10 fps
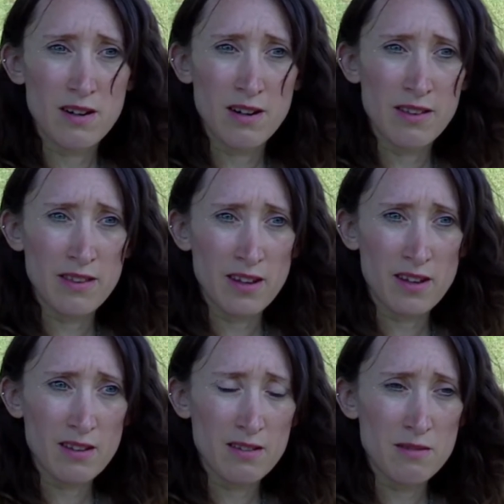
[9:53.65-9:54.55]
I
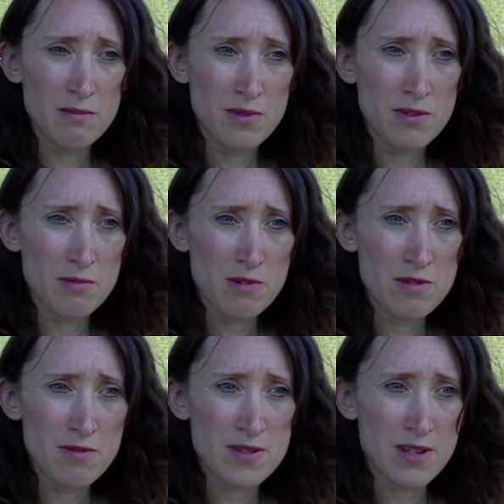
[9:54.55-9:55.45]
think the
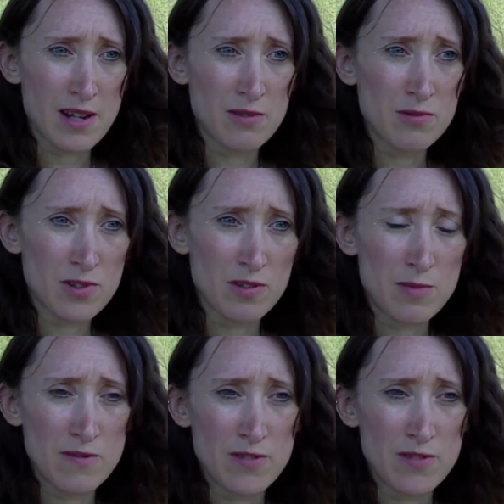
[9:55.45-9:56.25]
runes can also be